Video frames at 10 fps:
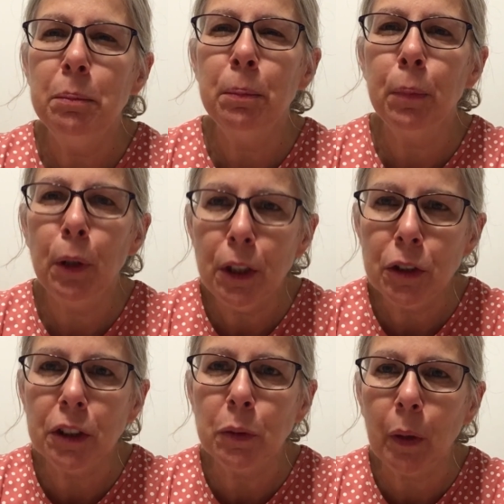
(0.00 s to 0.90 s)

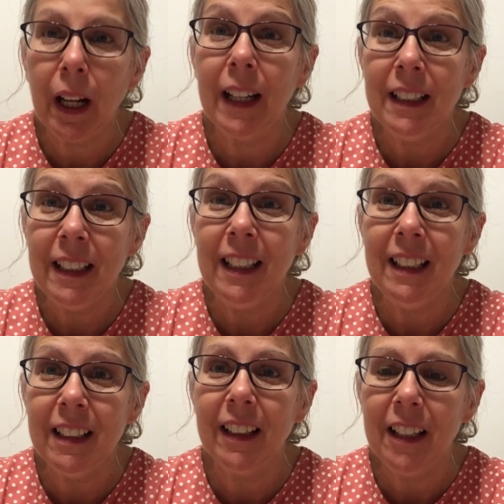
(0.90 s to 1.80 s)
preaches what I
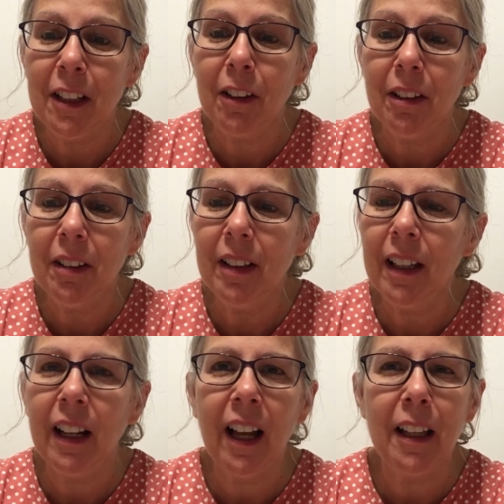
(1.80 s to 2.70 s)
need to hear.
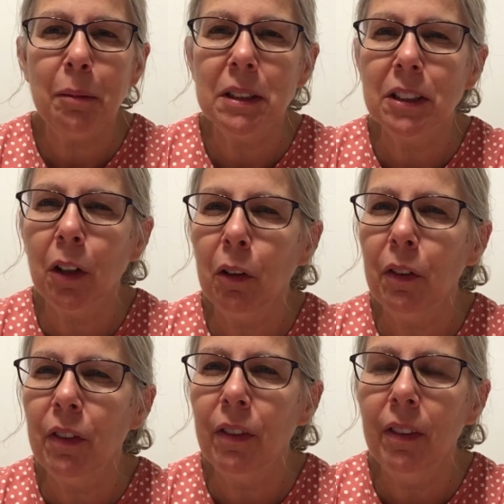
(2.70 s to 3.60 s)
And I am so
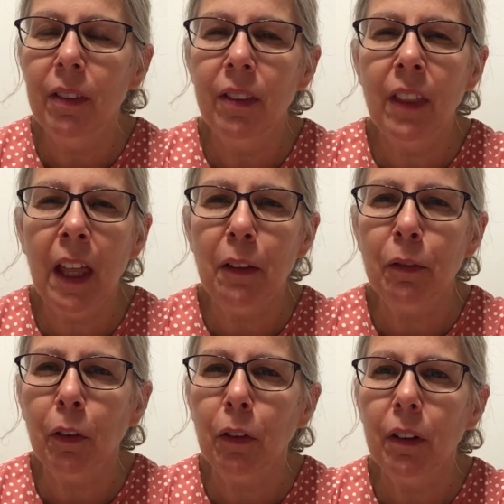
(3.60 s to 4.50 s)

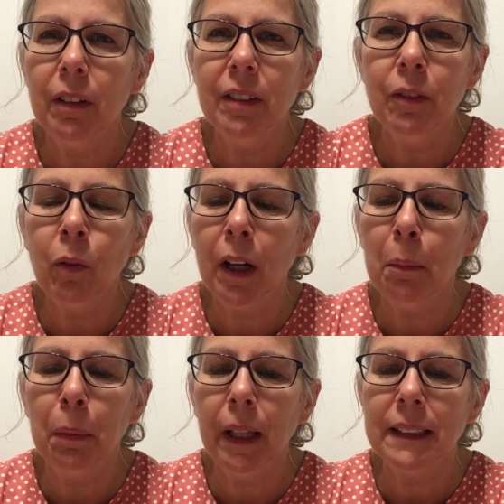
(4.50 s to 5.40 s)
thankful. What a
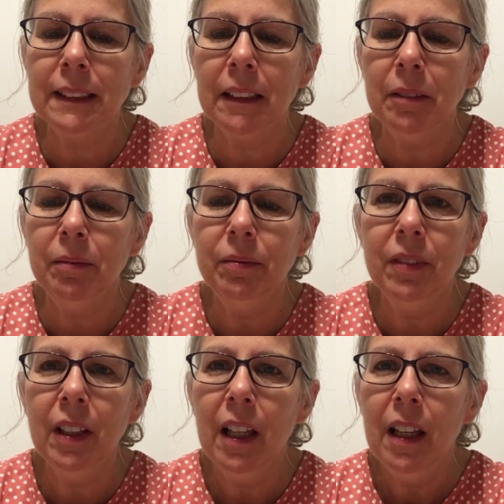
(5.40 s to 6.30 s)
blessing.
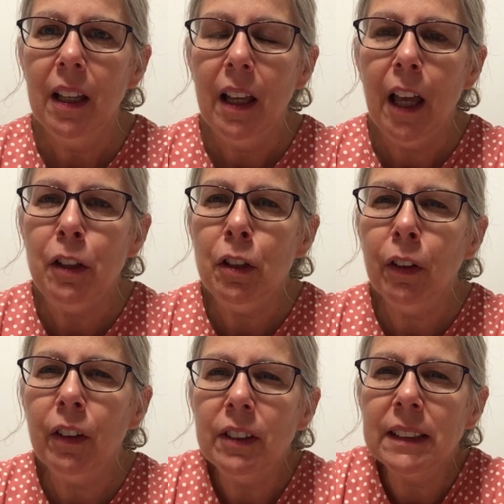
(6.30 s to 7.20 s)
And you know,
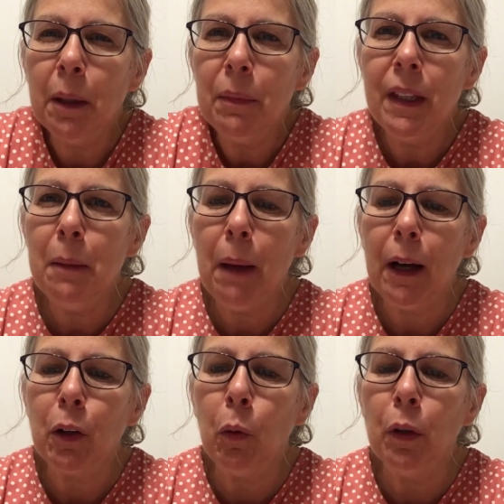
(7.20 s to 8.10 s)
there's something
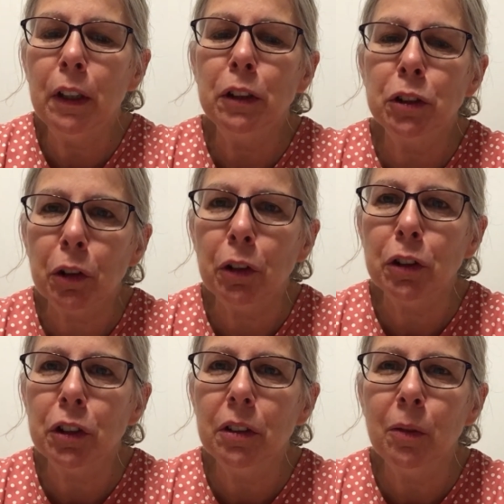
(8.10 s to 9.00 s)
about going to
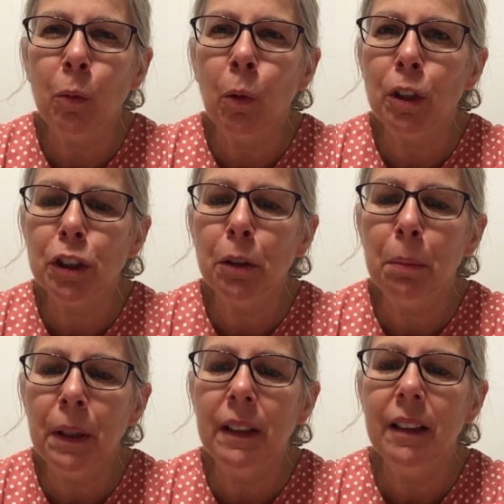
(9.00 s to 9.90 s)
church,
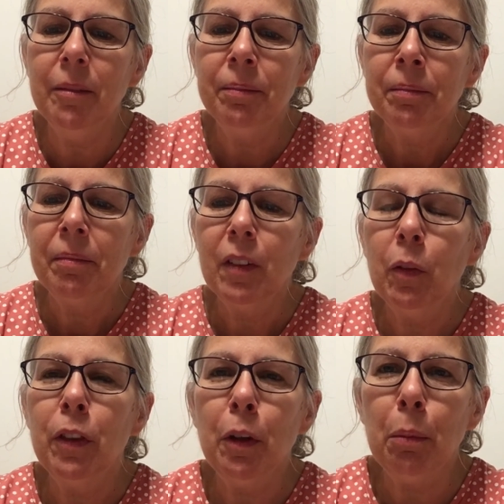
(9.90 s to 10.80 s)
worshiping
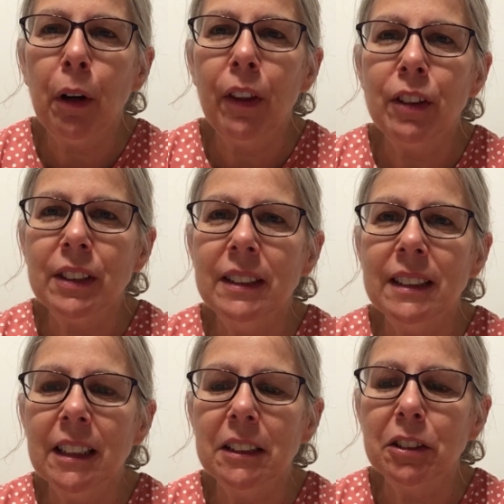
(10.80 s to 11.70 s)
with your brothers and
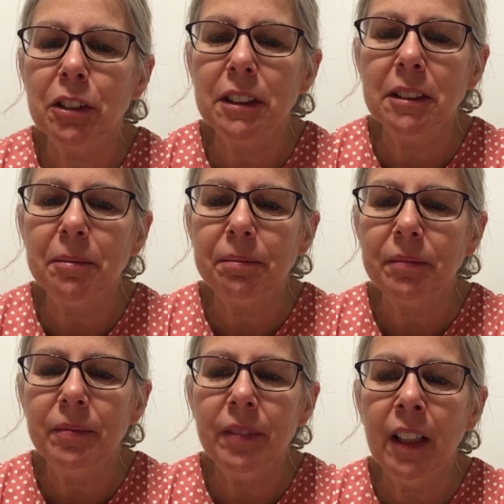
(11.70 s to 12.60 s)
sisters
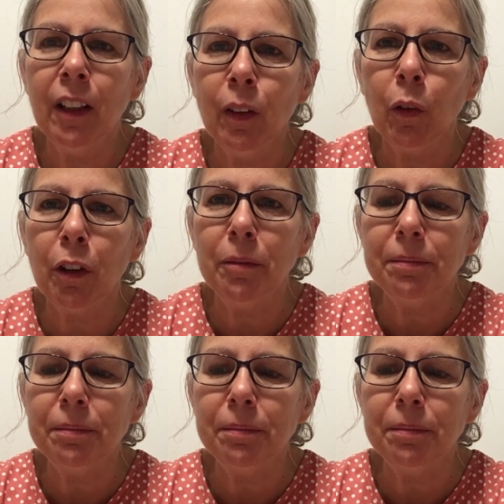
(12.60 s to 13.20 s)
in the Lord.